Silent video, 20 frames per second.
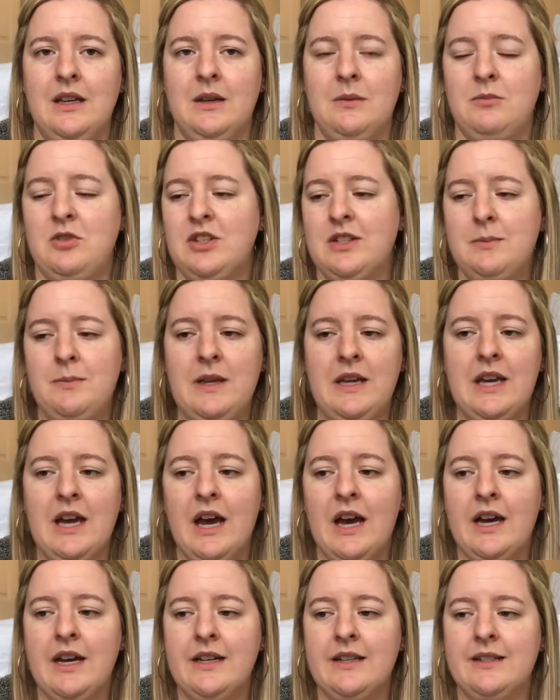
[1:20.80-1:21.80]
just
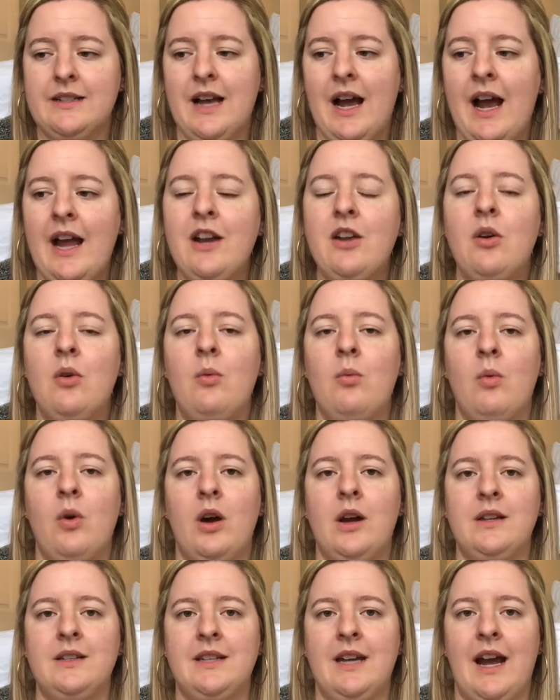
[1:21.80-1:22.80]
because I don't
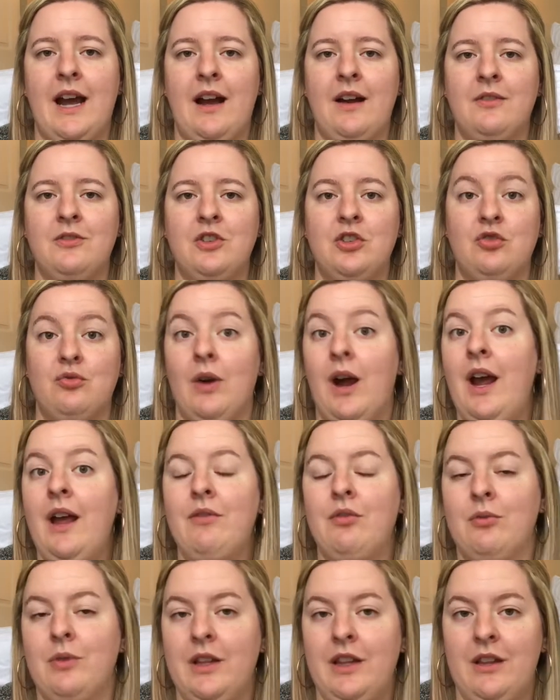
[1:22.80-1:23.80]
want to have to drive
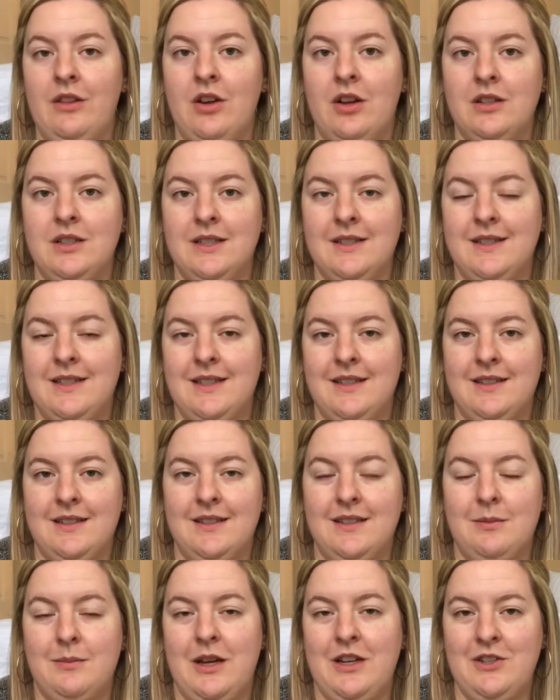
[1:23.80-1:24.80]
a really long distance
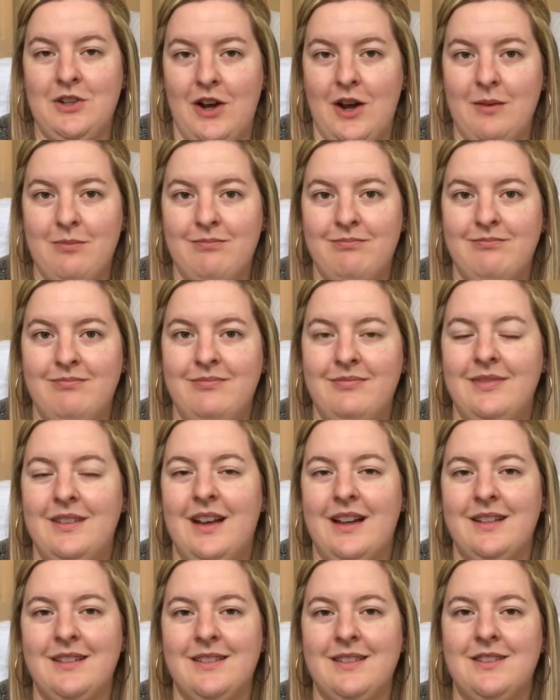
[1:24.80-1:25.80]
to my job.
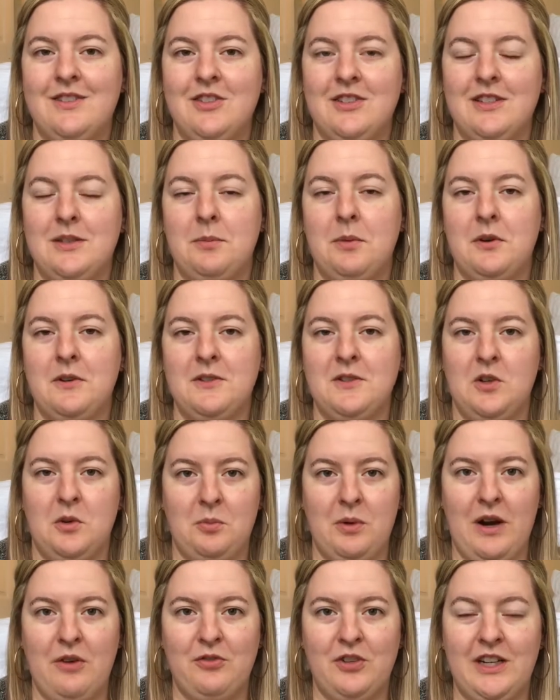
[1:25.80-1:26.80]
That's just a personal
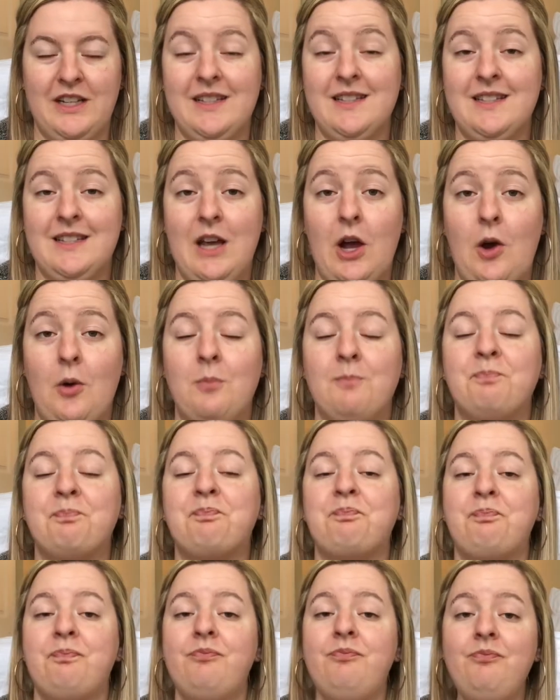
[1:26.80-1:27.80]
preference. So
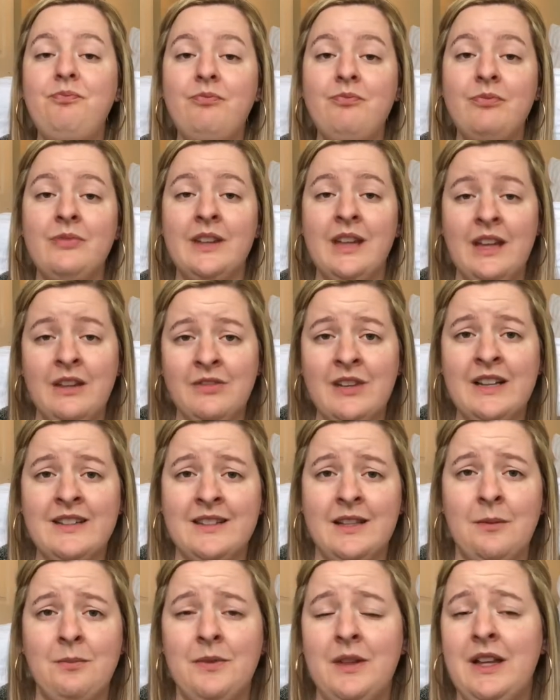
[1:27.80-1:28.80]
if that's
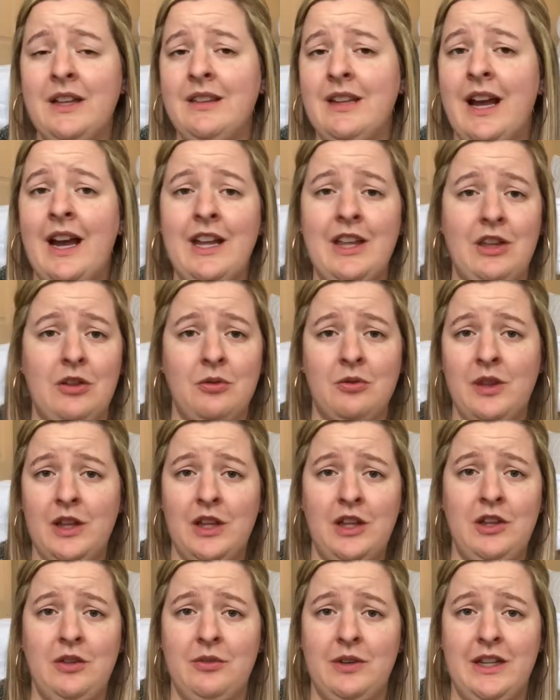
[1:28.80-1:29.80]
something that you
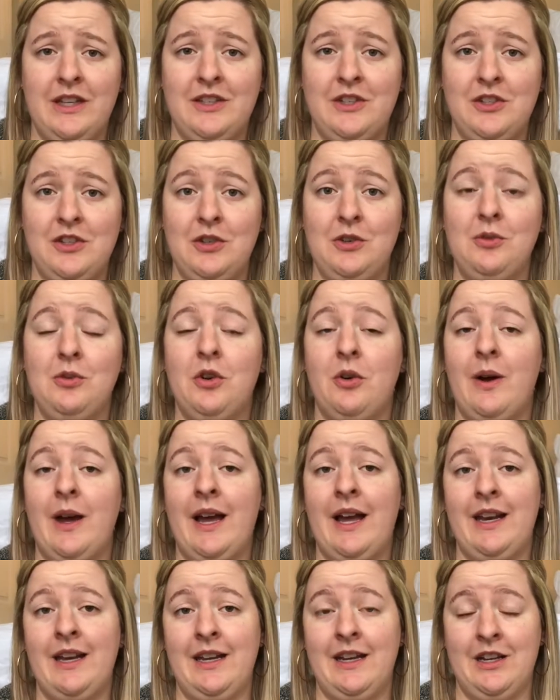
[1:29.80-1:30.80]
think you need to do, go
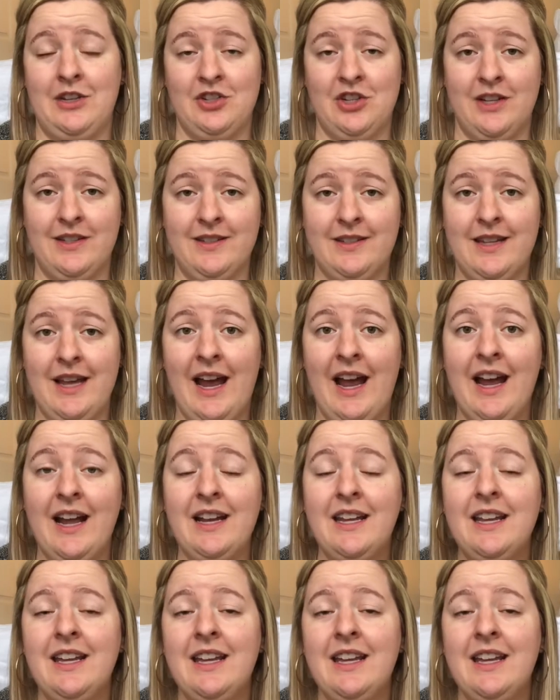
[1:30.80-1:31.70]
ahead and adjust that.